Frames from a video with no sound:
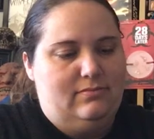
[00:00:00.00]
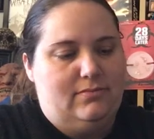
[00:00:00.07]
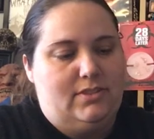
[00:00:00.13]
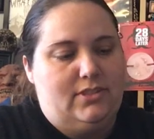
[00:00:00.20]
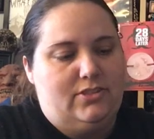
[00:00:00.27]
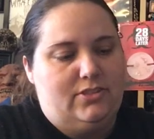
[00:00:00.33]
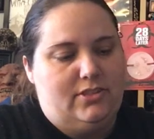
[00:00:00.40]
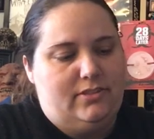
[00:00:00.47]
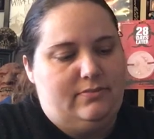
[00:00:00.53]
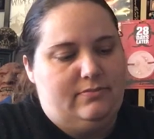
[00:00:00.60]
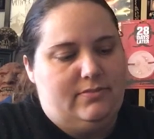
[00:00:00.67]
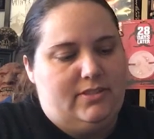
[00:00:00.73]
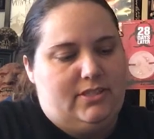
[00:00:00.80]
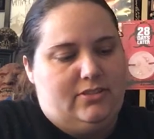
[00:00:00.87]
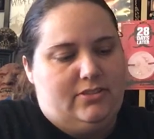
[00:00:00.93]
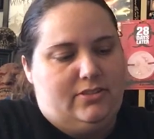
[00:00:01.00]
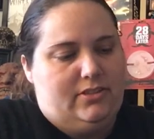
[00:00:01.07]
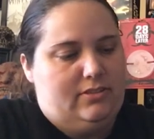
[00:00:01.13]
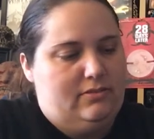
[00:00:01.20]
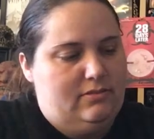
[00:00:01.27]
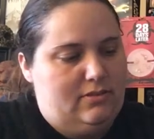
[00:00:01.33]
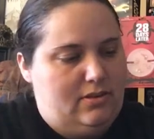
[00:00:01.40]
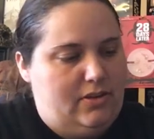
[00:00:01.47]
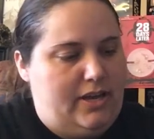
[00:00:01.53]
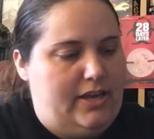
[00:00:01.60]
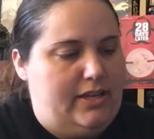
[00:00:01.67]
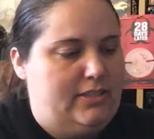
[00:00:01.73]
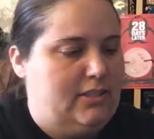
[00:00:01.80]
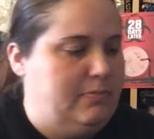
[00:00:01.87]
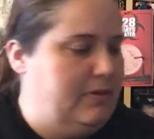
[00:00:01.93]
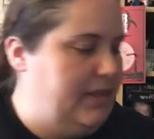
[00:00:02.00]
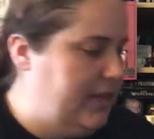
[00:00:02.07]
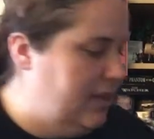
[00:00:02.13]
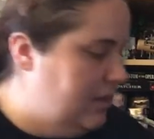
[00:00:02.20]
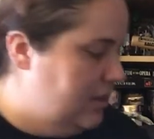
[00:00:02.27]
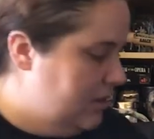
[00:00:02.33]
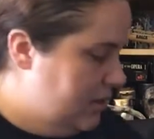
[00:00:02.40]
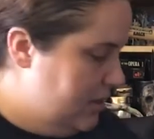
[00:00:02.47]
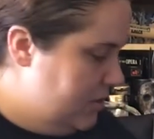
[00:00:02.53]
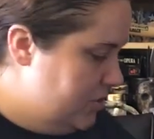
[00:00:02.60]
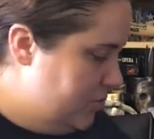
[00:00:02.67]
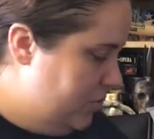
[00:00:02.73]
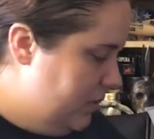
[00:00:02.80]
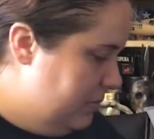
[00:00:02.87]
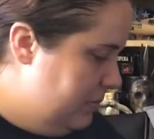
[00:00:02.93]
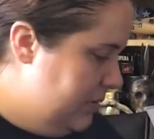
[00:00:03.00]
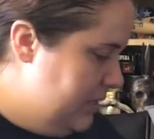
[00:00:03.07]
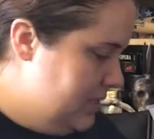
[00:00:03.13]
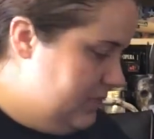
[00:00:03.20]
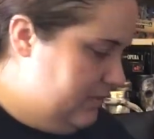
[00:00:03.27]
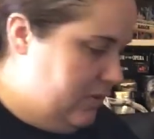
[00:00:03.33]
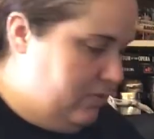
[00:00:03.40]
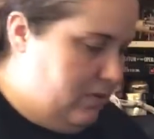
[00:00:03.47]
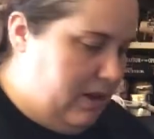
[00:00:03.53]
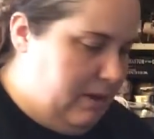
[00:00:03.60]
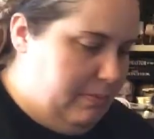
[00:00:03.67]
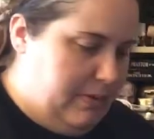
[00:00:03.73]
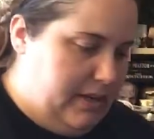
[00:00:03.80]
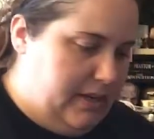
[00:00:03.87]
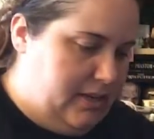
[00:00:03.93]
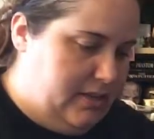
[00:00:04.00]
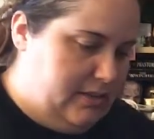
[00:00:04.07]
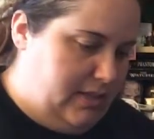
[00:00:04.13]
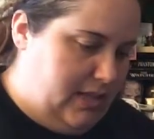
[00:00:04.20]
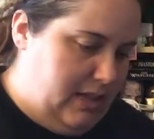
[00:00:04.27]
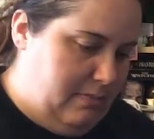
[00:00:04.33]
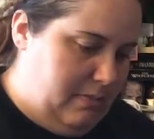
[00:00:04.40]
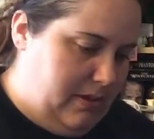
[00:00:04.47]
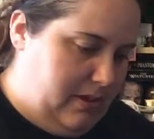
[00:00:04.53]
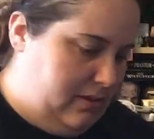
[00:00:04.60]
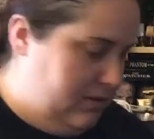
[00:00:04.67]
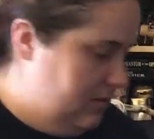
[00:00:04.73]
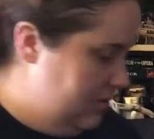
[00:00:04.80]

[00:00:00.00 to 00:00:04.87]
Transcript: Seriously? Seriously? Okay, it's gonna be like 20 minutes of unwrapping and I'm taping.